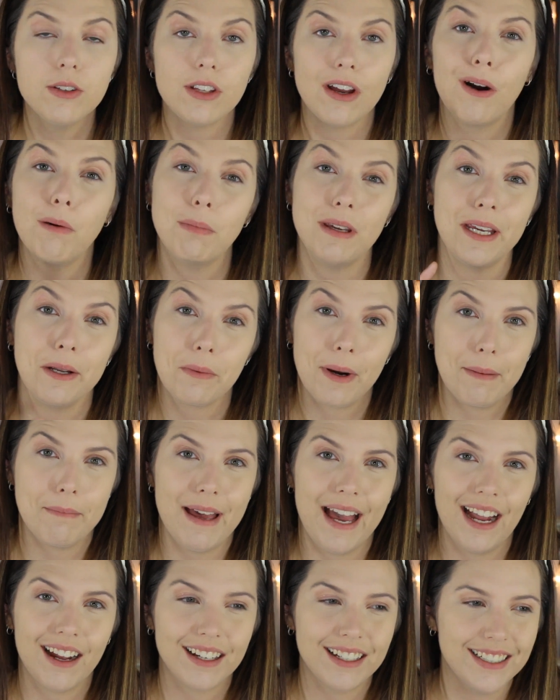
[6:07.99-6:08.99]
So I'll be right
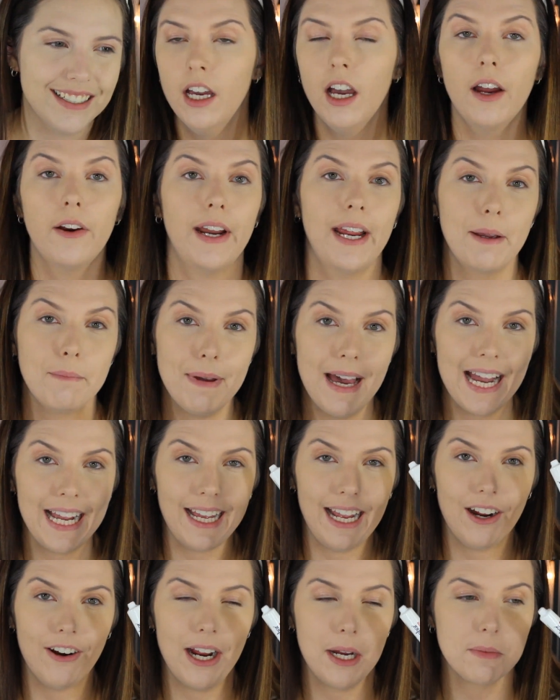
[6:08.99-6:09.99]
back. All right, I'm
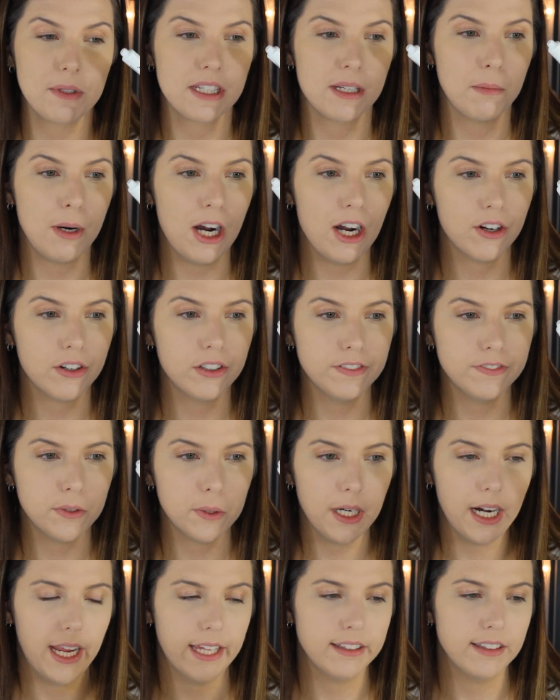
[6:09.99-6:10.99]
back. I grabbed some
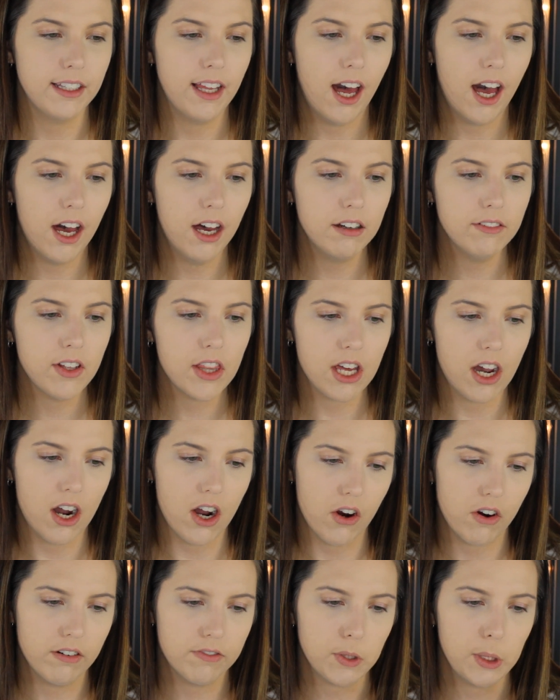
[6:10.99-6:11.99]
Aquaphor. I love the
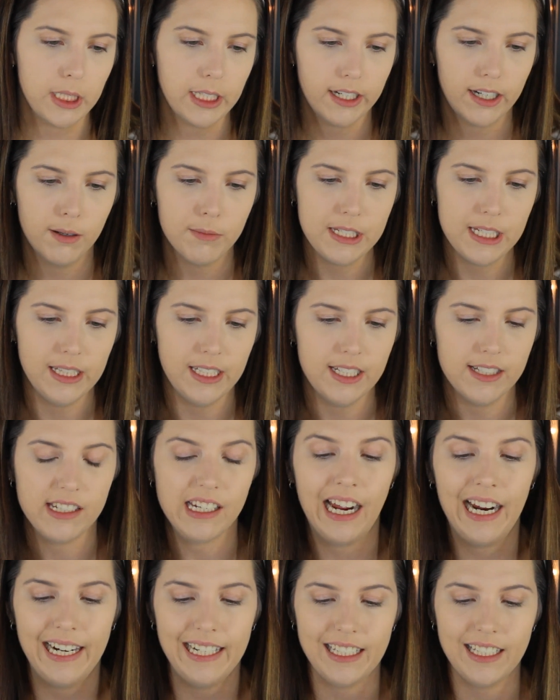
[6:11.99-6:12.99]
Aquaphor that comes in these
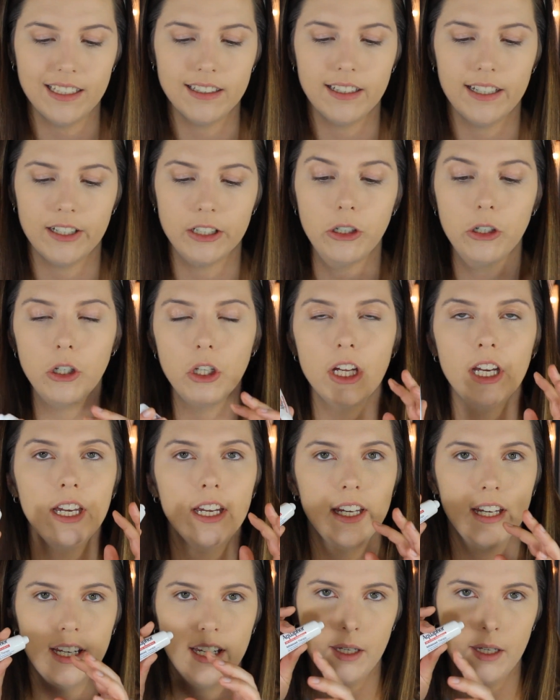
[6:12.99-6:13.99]
tiny little
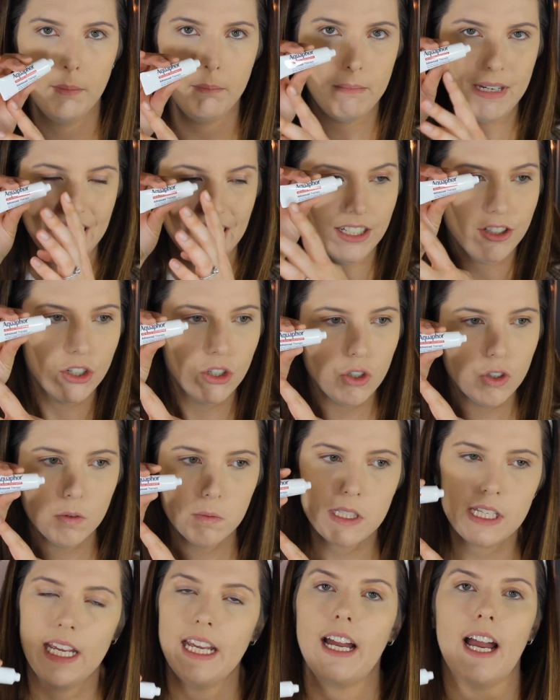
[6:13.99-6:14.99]
mini
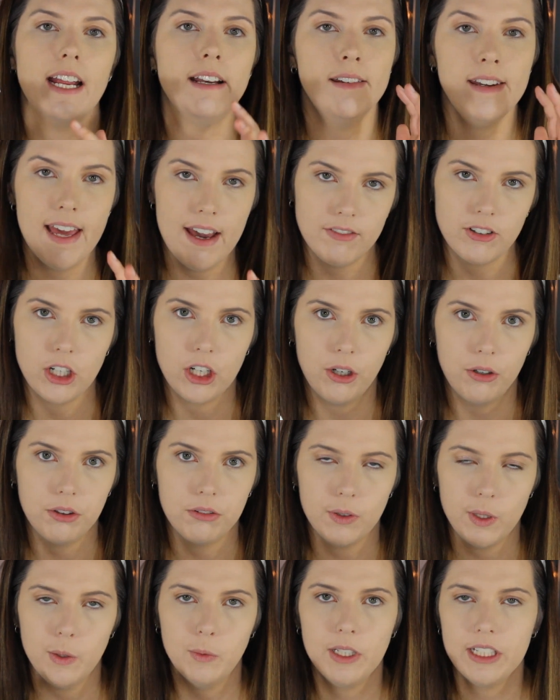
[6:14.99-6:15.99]
tubes. Like I never go
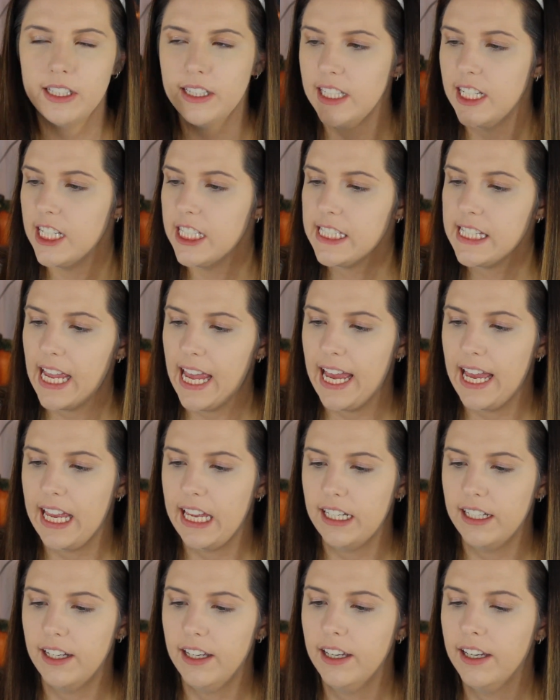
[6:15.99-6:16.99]
through one of these.
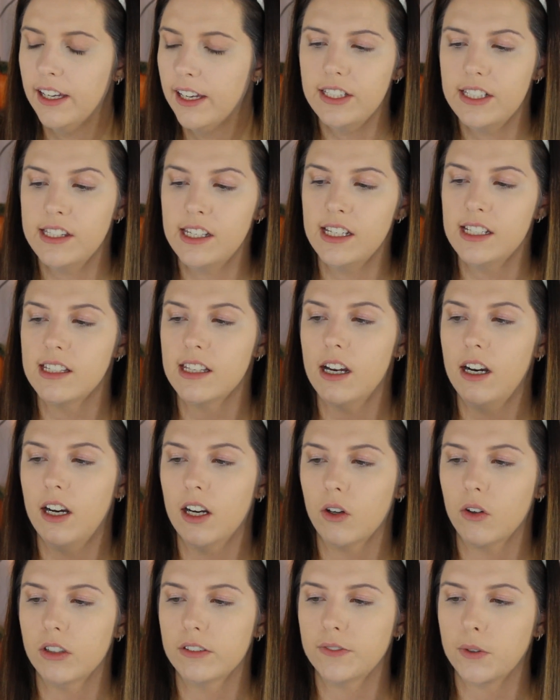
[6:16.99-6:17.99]
And this is the
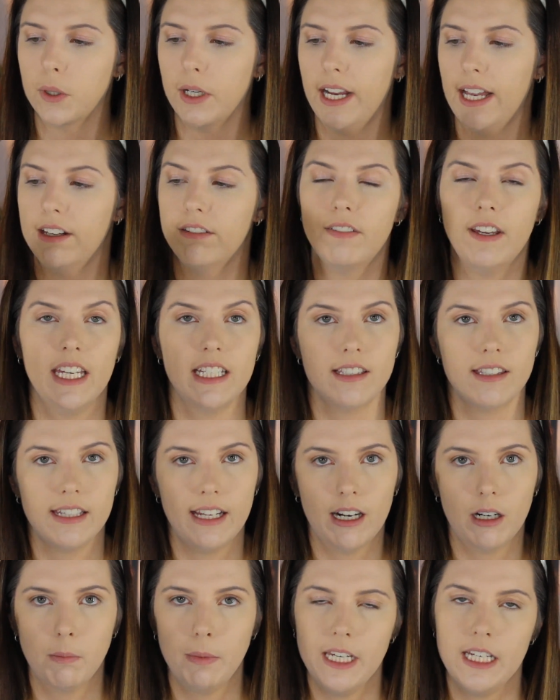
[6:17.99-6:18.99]
Aquaphor Advanced
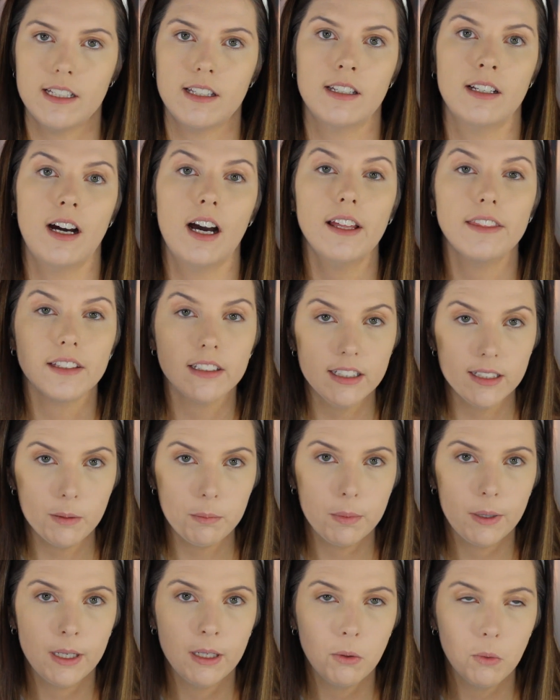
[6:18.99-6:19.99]
Therapy. It's not the
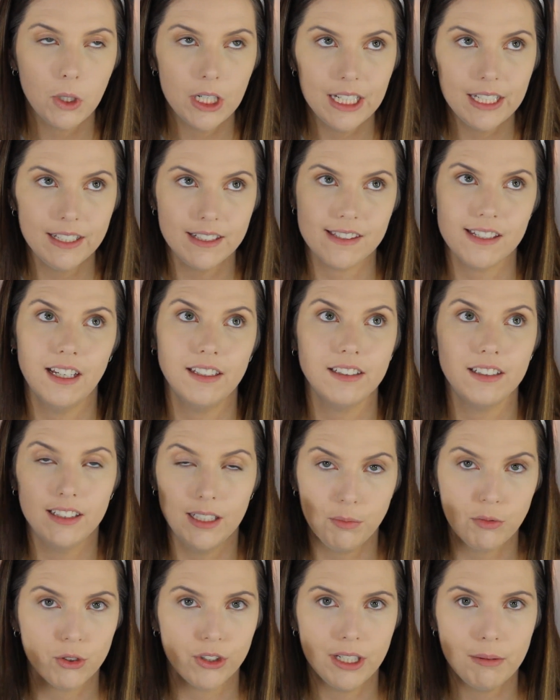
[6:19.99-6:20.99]
lip one. It's not the
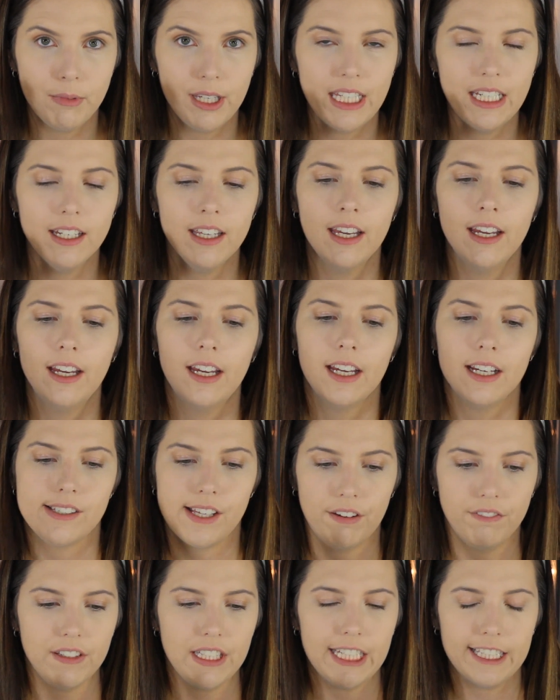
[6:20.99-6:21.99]
lip treatment.
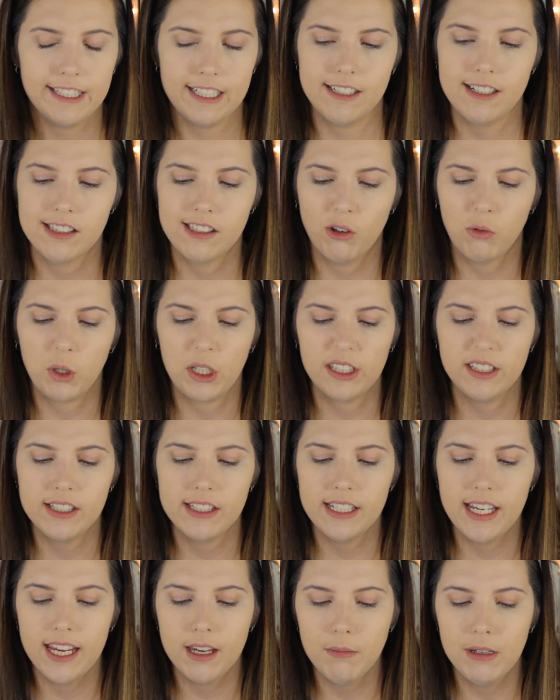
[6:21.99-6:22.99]
So I feel like that doesn't work the
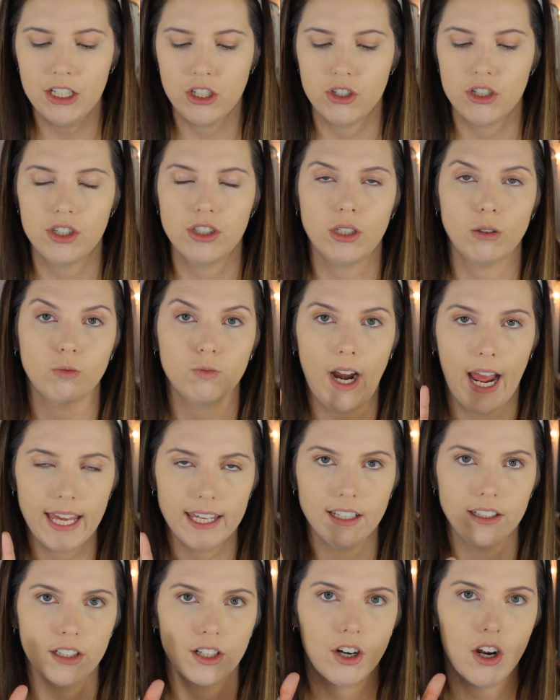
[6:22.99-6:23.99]
same. It's just the
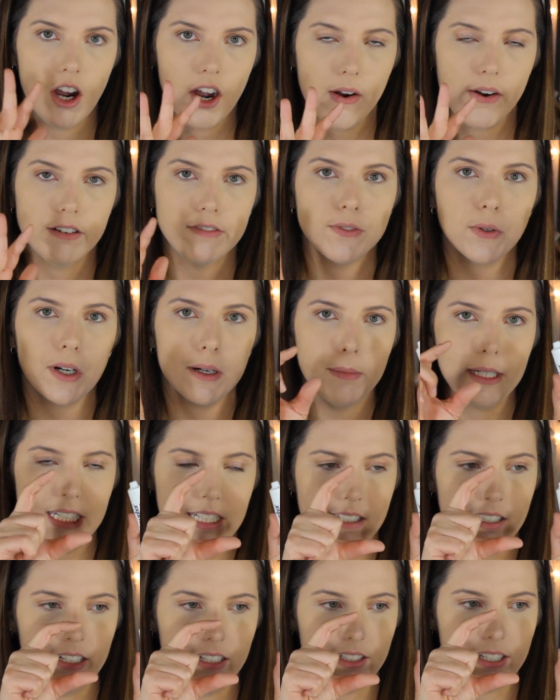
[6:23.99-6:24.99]
regular Aquaphor, but
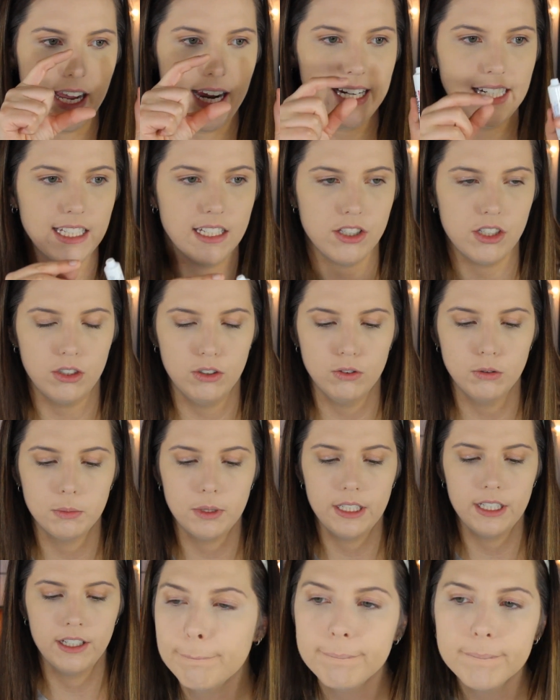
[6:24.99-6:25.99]
it's in a tiny tube.